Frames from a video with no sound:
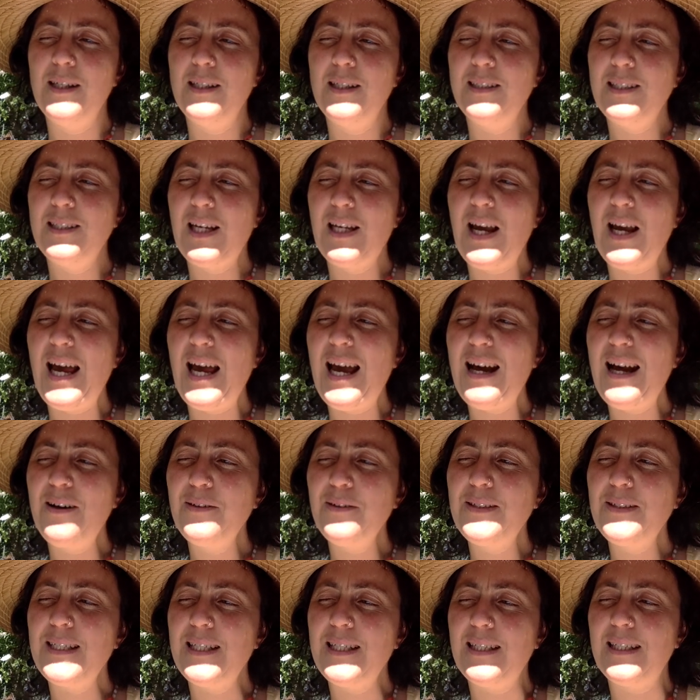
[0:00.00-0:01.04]
So how
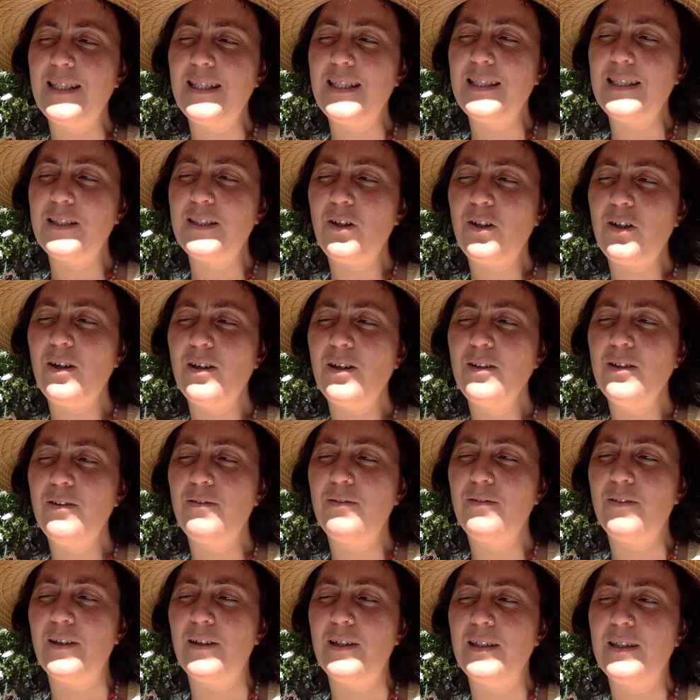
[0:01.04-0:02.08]
did these
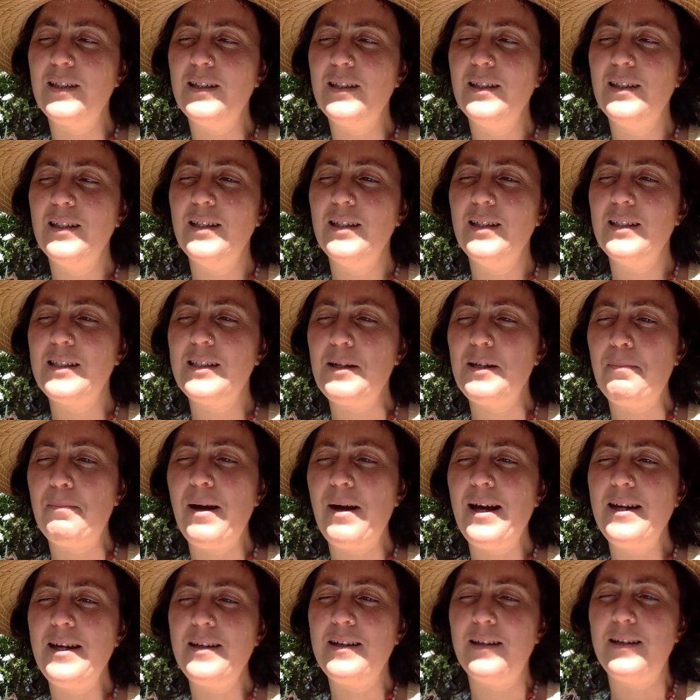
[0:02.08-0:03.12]

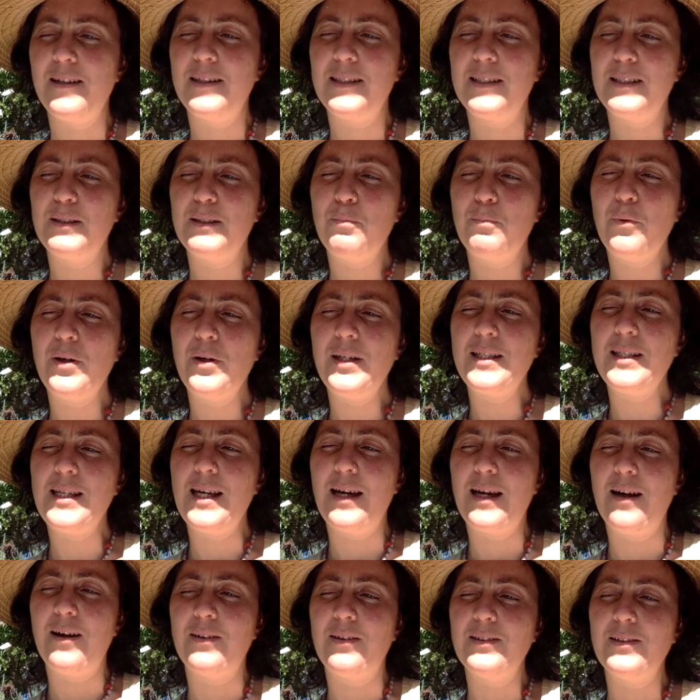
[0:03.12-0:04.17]
conifer-dependent
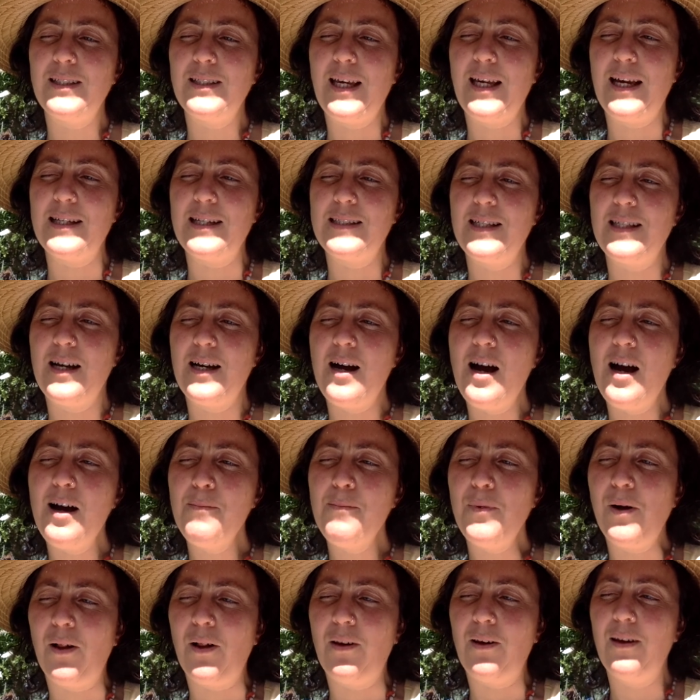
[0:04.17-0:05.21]
springtails get to
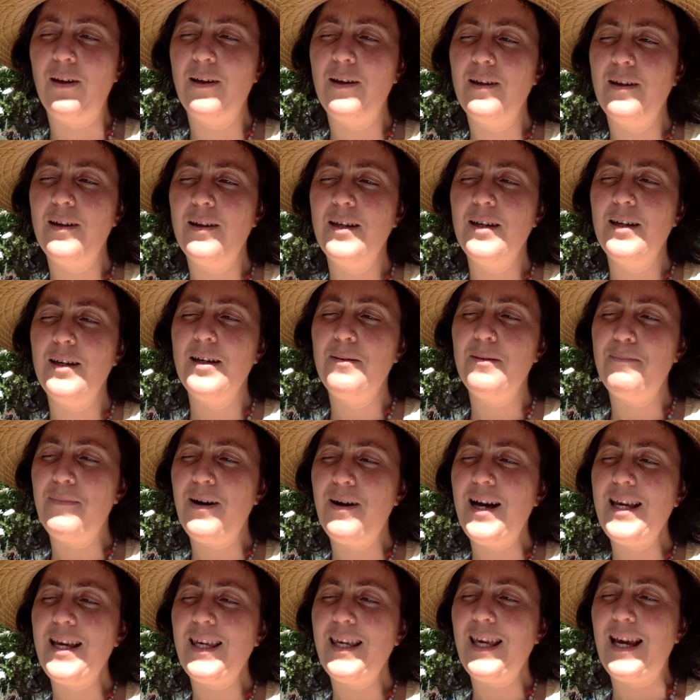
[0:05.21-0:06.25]
Hummel?
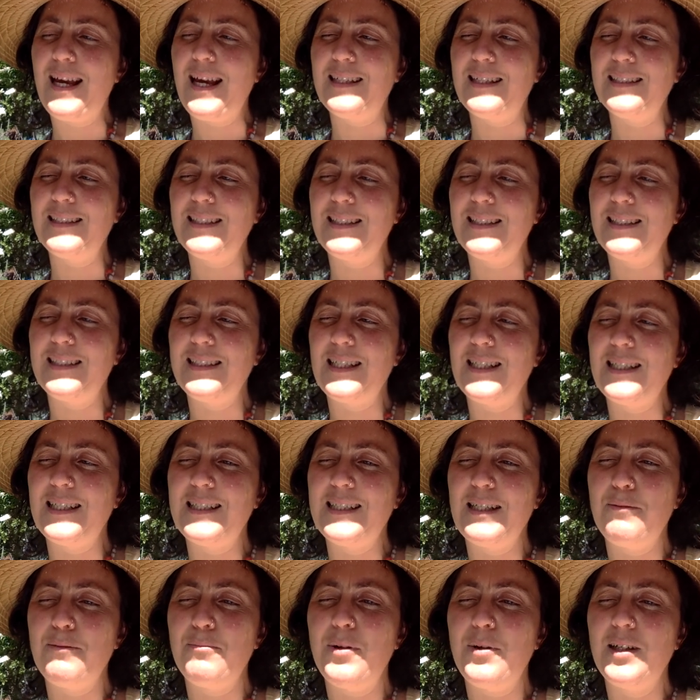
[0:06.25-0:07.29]
My guess is that
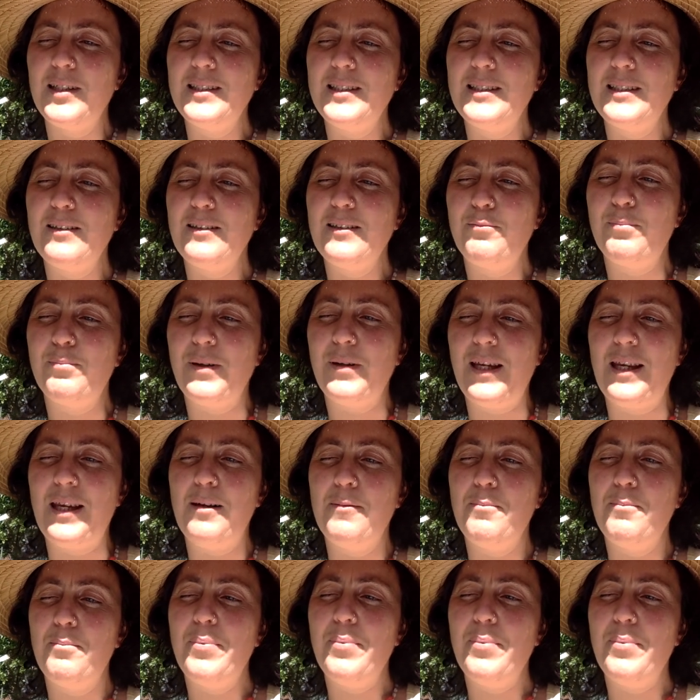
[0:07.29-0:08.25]
it must have been